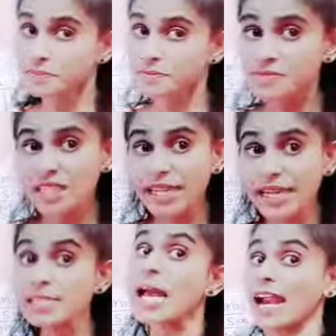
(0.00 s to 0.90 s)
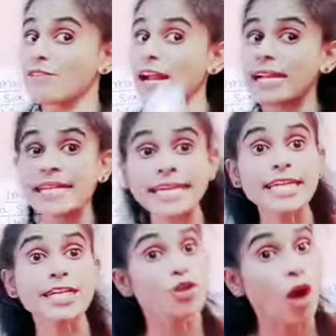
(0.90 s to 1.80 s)
Yes, and while taking
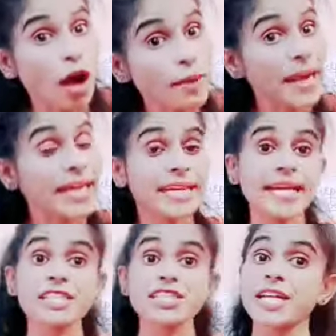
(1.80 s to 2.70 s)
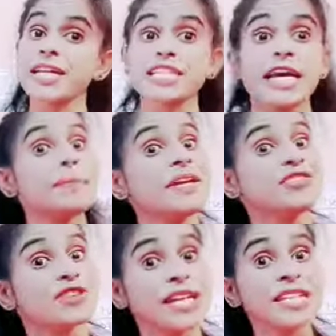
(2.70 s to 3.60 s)
wrong medication, it can be
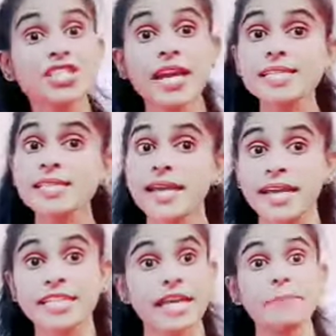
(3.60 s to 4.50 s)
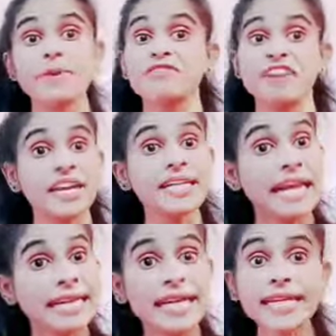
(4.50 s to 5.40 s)
dangerous. It can be very
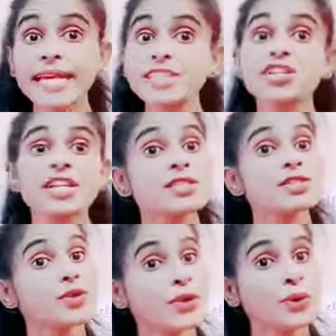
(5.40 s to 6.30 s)
deadly dangerous to you.